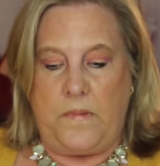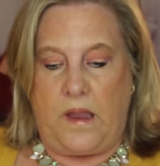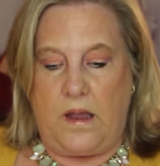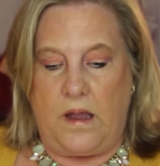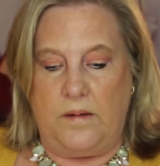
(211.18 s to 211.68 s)

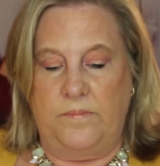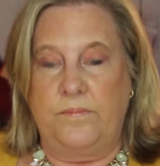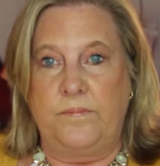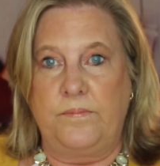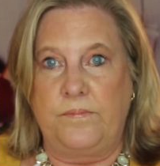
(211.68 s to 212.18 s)

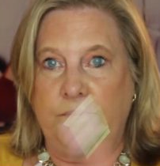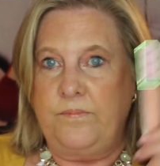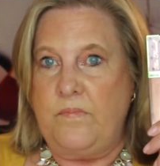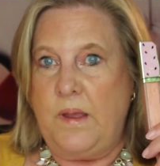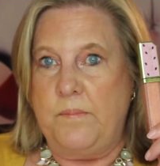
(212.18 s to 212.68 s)

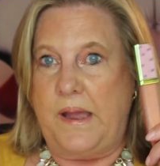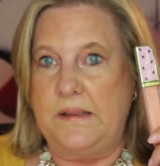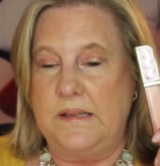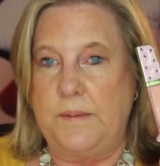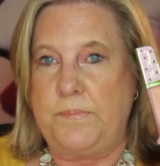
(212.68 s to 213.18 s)
my
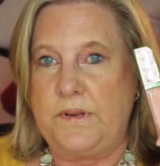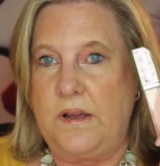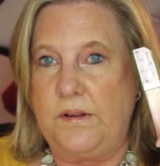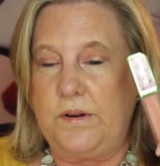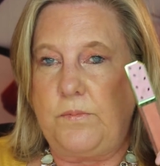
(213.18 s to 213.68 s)
lip
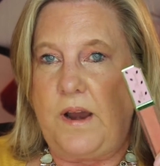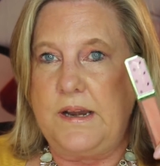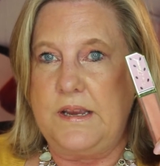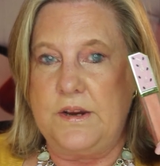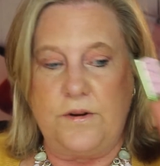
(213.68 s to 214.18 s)
color right
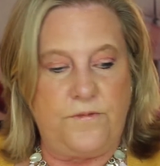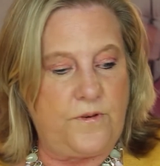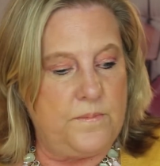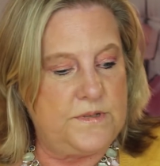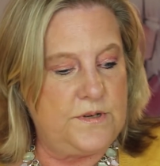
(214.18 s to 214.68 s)
here
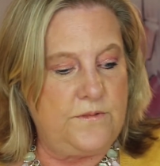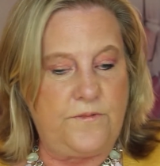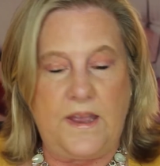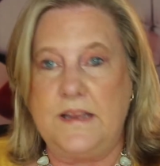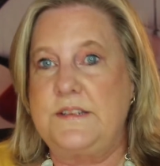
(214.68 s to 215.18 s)
from Too
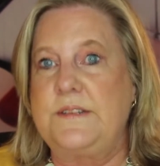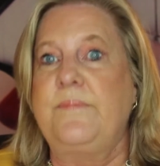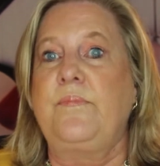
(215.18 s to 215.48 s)
Faced.